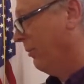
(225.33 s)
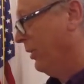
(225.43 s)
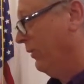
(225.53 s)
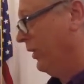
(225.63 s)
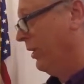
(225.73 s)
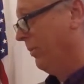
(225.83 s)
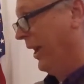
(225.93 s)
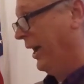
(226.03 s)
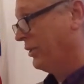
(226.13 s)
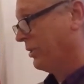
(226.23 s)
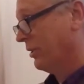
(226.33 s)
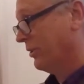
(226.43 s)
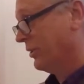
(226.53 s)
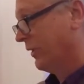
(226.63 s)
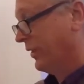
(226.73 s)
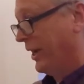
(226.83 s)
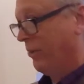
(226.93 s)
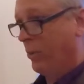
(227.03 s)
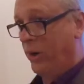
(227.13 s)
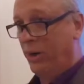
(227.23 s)
the movie The Passion and stuff like
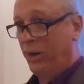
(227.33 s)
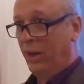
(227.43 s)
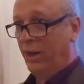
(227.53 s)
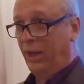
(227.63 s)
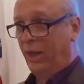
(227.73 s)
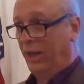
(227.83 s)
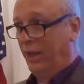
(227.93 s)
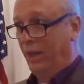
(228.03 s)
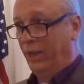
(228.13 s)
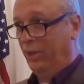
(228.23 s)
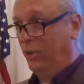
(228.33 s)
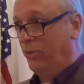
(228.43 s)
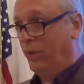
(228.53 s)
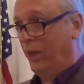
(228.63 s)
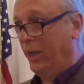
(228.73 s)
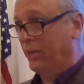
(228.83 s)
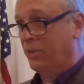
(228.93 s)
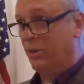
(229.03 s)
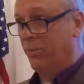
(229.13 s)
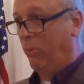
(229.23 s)
that, where you
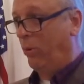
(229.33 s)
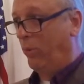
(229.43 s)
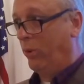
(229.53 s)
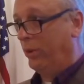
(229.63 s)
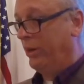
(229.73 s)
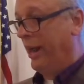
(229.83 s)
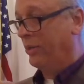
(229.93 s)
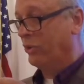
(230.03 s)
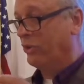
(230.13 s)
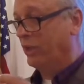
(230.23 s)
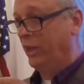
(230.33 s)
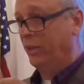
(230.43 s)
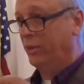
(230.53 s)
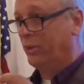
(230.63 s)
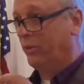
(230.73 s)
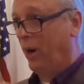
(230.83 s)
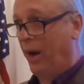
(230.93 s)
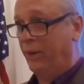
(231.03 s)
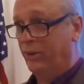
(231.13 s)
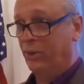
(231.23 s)
get to the point where you're actually seeing
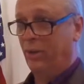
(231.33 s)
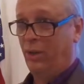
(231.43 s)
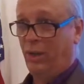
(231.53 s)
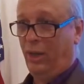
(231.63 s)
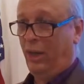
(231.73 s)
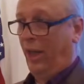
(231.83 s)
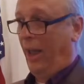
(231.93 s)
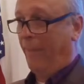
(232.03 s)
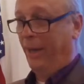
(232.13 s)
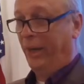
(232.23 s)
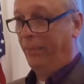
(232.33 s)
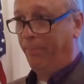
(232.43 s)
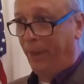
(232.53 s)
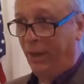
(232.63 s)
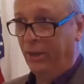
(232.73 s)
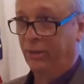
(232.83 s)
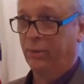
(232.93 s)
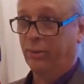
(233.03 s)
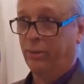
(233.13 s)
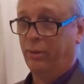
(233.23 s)
Christ being
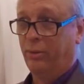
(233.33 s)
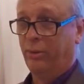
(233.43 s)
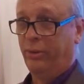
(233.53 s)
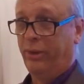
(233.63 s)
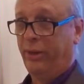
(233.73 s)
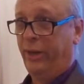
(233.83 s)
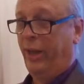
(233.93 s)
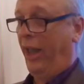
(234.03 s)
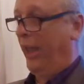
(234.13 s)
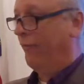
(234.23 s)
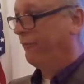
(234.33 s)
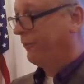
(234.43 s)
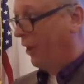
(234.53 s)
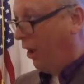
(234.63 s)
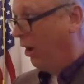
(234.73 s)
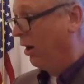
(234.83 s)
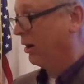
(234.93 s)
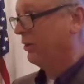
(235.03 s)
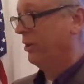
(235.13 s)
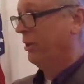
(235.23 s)
beaten and
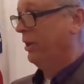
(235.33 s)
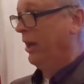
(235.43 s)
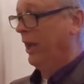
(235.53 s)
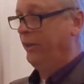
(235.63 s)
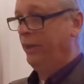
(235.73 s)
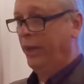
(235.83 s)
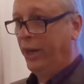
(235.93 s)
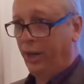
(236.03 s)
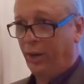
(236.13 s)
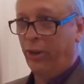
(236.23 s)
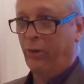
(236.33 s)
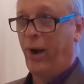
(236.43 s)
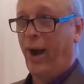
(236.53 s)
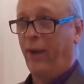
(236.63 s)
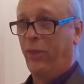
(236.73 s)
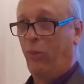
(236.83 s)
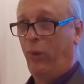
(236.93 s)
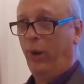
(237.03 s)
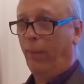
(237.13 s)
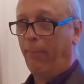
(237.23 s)
flogged, and you hear the crack of the
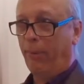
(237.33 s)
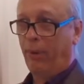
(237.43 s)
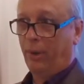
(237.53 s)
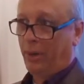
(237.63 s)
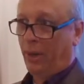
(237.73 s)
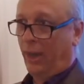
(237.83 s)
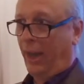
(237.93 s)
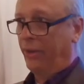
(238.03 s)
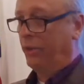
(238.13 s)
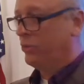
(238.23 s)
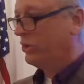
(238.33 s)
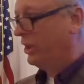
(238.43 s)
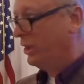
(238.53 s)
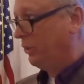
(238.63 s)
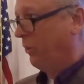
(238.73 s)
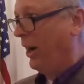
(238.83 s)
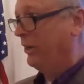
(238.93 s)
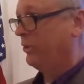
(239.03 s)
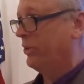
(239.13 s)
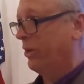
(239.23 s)
whip, and you see
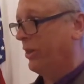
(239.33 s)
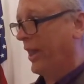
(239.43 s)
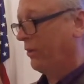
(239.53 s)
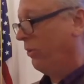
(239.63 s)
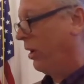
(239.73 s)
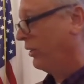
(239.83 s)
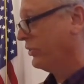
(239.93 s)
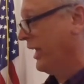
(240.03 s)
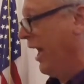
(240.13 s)
Christ there on that cross, and